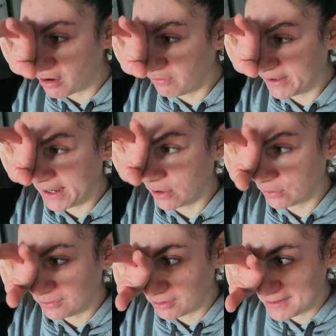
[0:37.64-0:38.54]
a
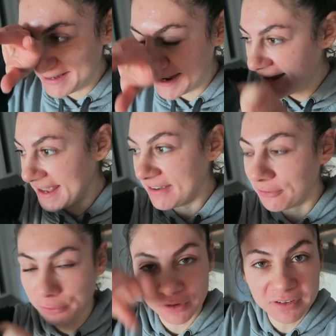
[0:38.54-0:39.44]
video today
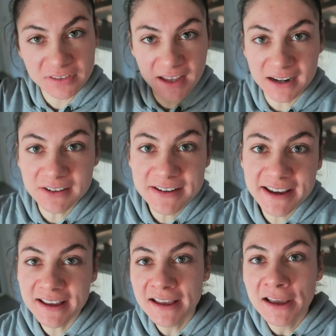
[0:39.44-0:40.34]
for
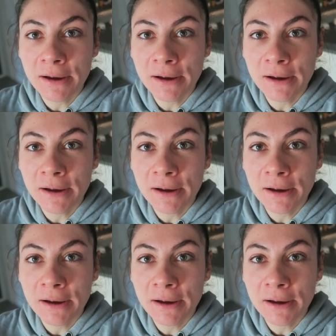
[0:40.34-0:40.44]
Saturday,